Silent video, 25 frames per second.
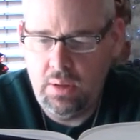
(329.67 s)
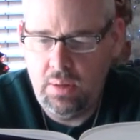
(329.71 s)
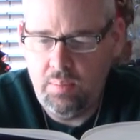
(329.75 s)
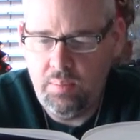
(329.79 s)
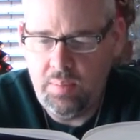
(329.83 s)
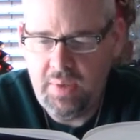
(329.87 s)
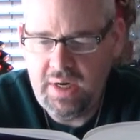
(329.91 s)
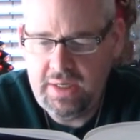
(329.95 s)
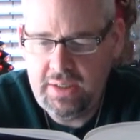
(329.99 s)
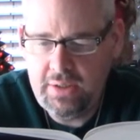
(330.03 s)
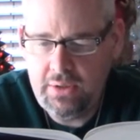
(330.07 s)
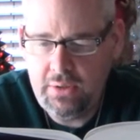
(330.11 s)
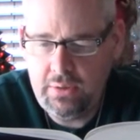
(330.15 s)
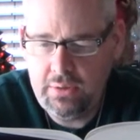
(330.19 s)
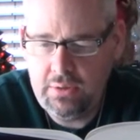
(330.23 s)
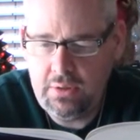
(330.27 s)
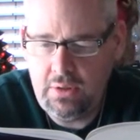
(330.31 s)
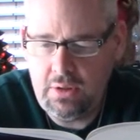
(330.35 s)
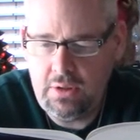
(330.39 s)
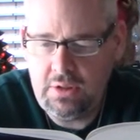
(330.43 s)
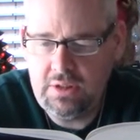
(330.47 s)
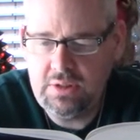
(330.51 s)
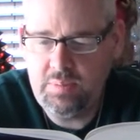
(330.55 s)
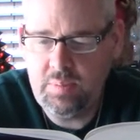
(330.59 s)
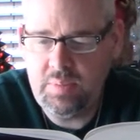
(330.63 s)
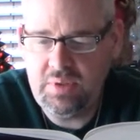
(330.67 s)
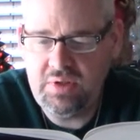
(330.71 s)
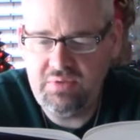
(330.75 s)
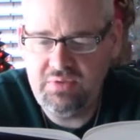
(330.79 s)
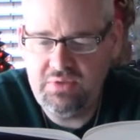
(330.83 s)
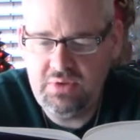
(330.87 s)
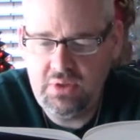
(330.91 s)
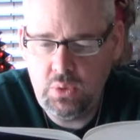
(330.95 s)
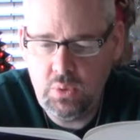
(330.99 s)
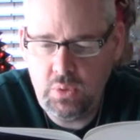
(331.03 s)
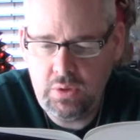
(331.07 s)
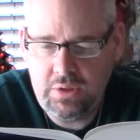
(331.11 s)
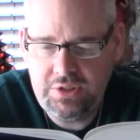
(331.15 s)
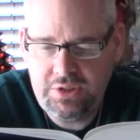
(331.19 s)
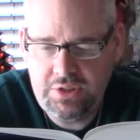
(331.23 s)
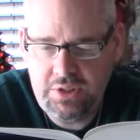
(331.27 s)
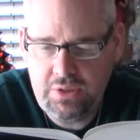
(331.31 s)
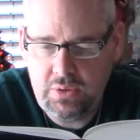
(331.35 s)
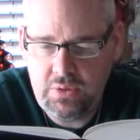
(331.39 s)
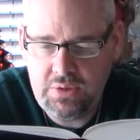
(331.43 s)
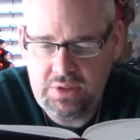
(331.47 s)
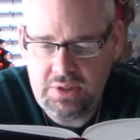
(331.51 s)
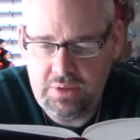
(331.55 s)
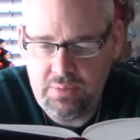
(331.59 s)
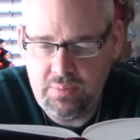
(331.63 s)
Many are called, but few are
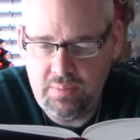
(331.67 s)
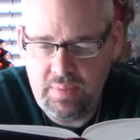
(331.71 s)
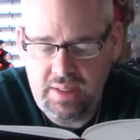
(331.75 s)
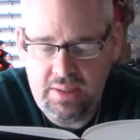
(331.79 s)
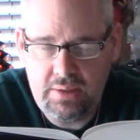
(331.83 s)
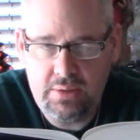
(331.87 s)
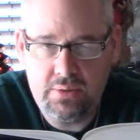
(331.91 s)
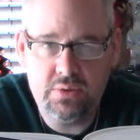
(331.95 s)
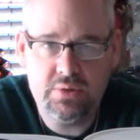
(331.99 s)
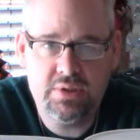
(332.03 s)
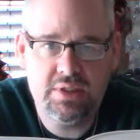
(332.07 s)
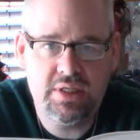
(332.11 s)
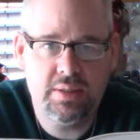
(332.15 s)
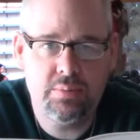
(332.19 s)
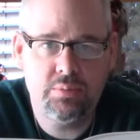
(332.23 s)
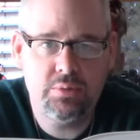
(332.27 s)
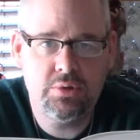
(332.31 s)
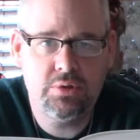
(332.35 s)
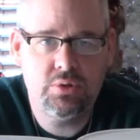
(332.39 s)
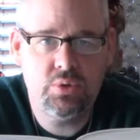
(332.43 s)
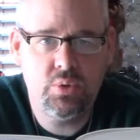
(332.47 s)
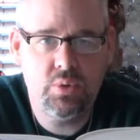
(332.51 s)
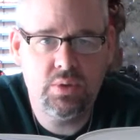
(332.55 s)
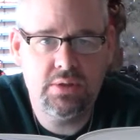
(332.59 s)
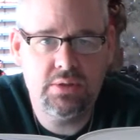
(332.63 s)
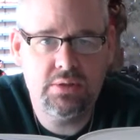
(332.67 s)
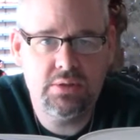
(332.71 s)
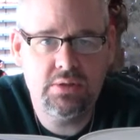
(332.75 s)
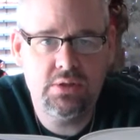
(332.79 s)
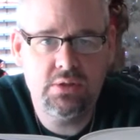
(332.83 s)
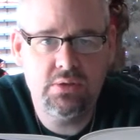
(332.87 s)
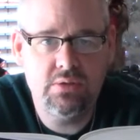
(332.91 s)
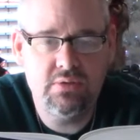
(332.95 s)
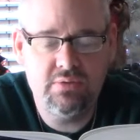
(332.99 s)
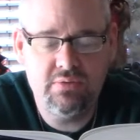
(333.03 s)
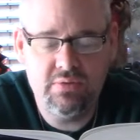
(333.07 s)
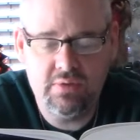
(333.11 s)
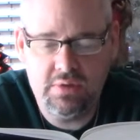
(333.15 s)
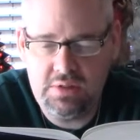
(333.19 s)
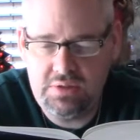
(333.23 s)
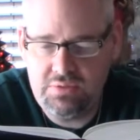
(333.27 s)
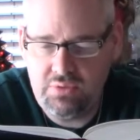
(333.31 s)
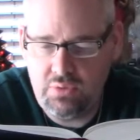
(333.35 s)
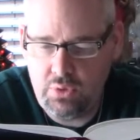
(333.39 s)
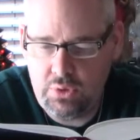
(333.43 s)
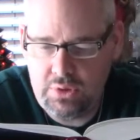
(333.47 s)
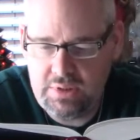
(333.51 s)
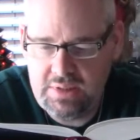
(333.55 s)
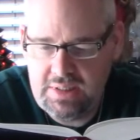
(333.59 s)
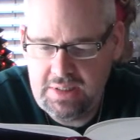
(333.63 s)
chosen, Matthew chapter 22, verse
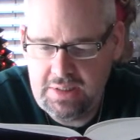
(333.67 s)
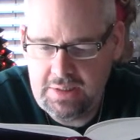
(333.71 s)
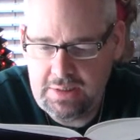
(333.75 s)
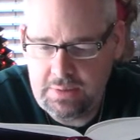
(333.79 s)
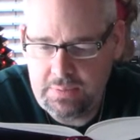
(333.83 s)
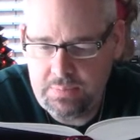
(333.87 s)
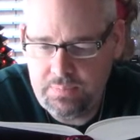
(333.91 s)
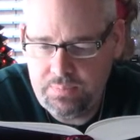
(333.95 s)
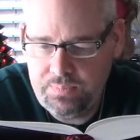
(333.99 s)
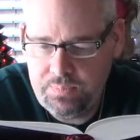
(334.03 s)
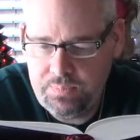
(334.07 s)
14.